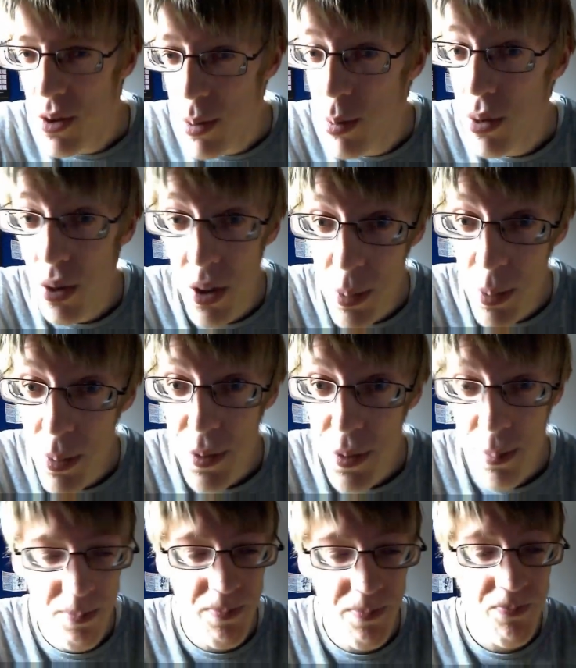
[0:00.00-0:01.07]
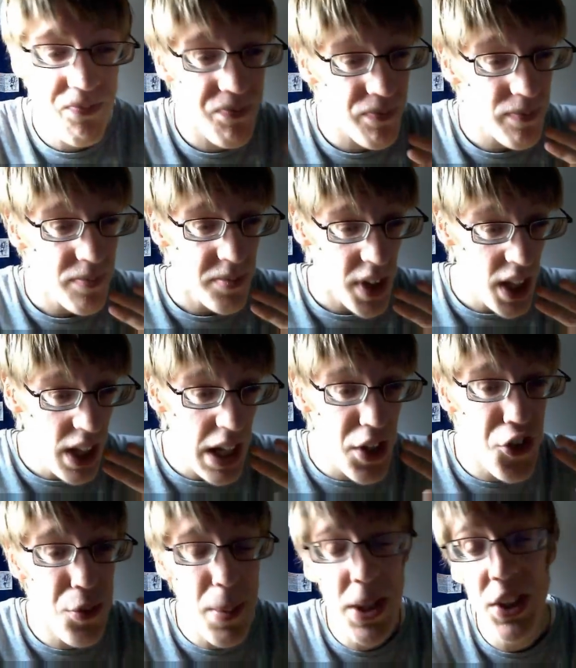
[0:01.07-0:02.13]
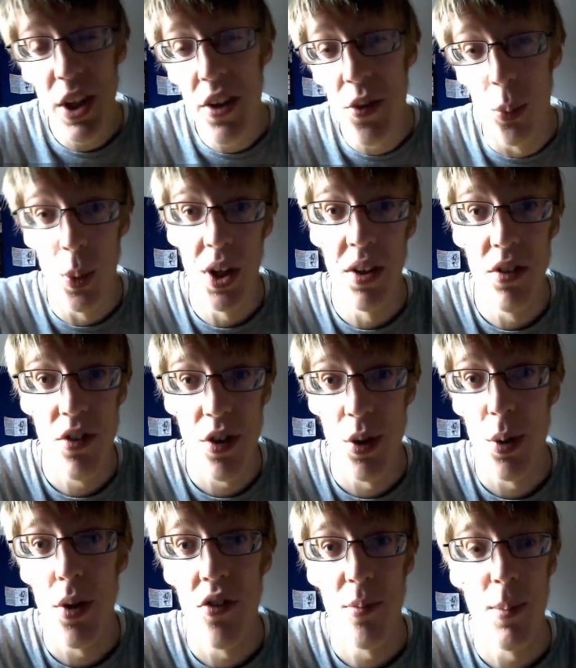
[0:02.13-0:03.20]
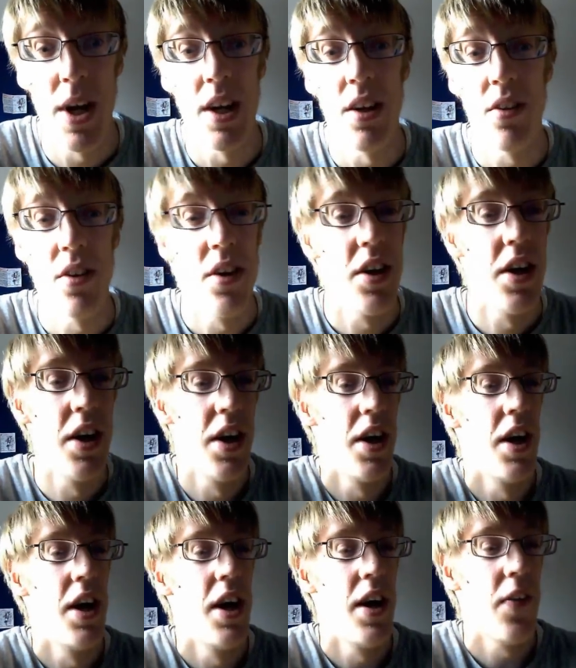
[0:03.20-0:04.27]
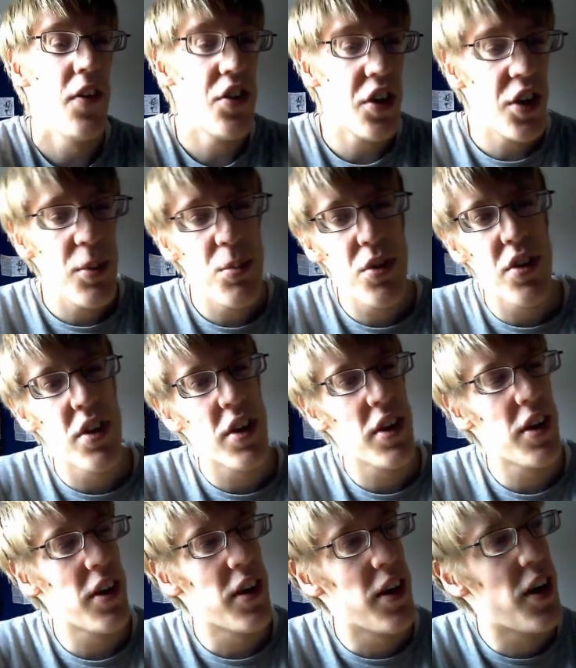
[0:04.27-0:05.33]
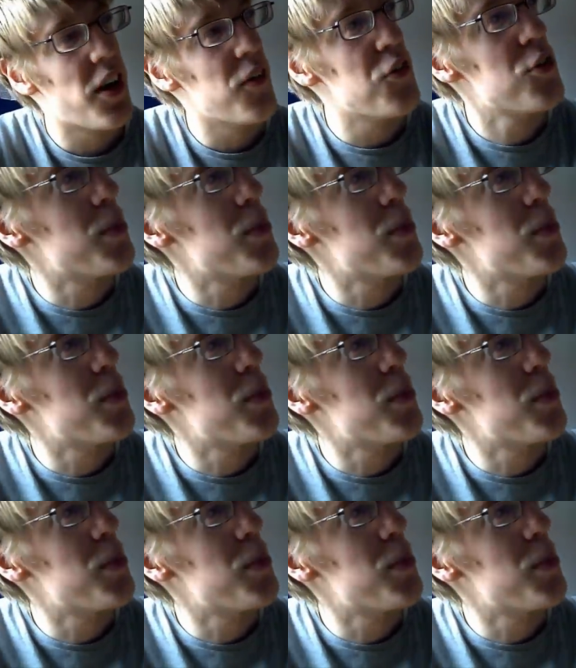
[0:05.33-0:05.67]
subscribers, especially the ones who have made the times that I've